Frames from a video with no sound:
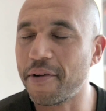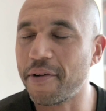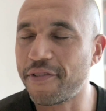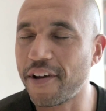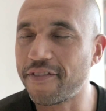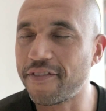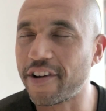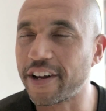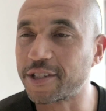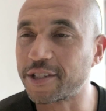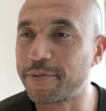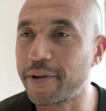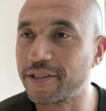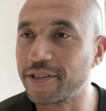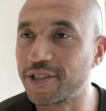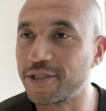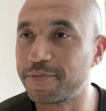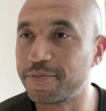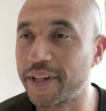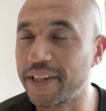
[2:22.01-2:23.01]
favourite experience
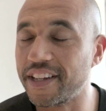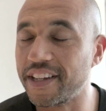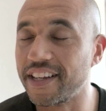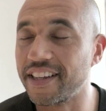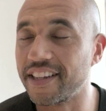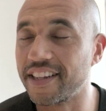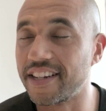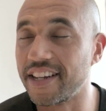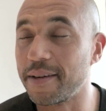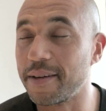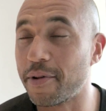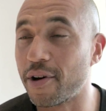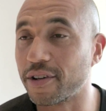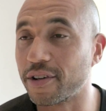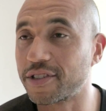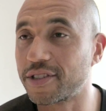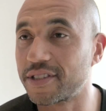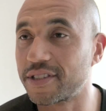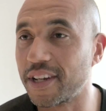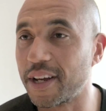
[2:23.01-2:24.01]
has been the, the
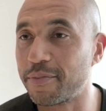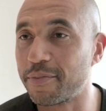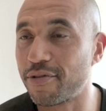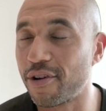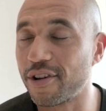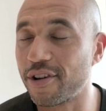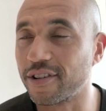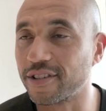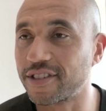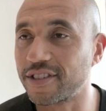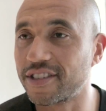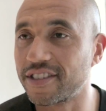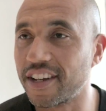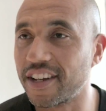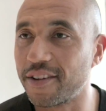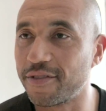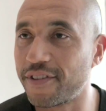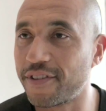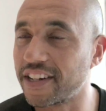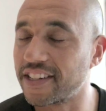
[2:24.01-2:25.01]
D-Box uh, products. Uh,
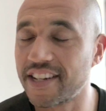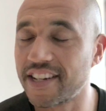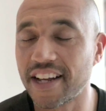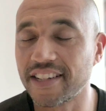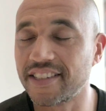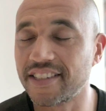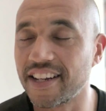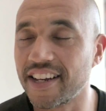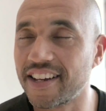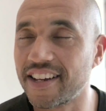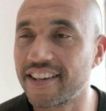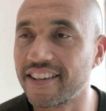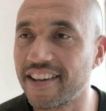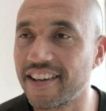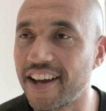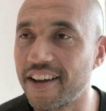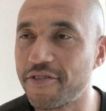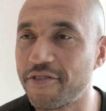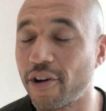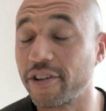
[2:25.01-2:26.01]
fantastic.
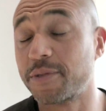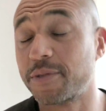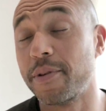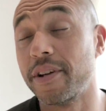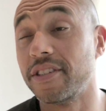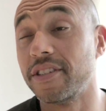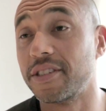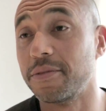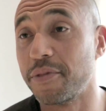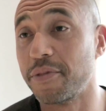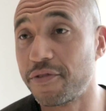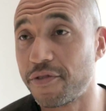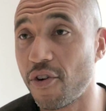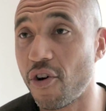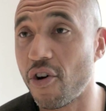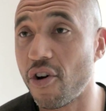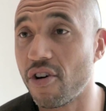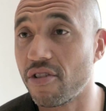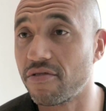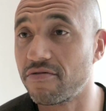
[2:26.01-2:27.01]
Uh, not experienced it
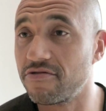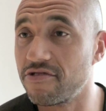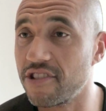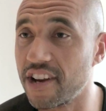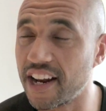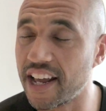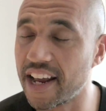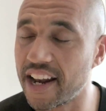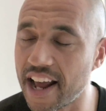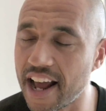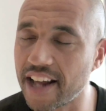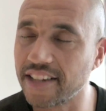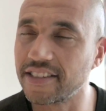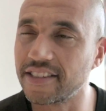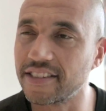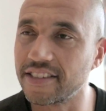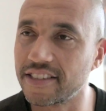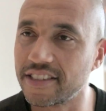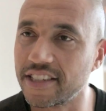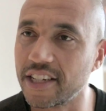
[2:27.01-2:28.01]
before. Really
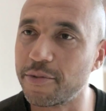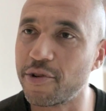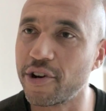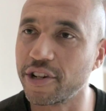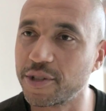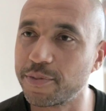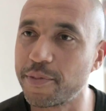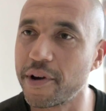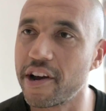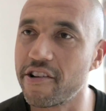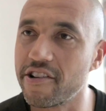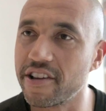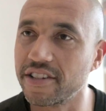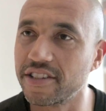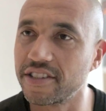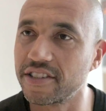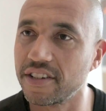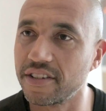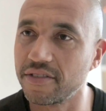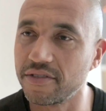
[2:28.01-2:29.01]
enhanced the cinema
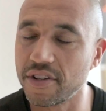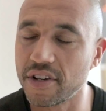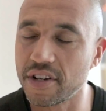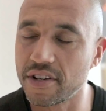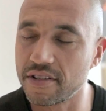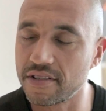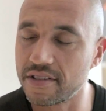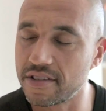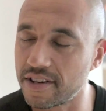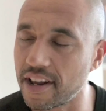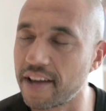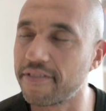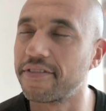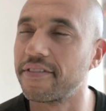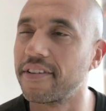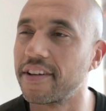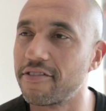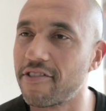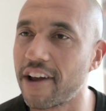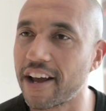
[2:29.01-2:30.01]
experience.
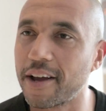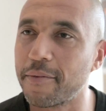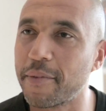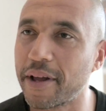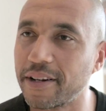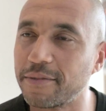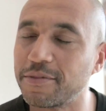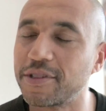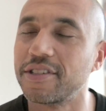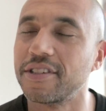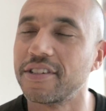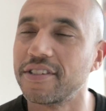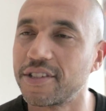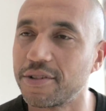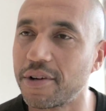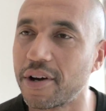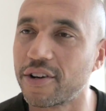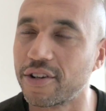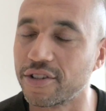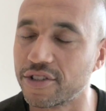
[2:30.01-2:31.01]
Definitely recommend them to, to
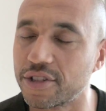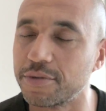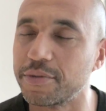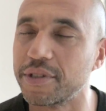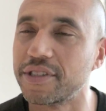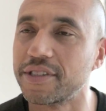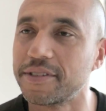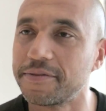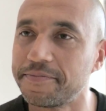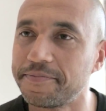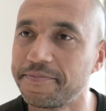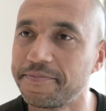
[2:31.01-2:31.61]
our customers.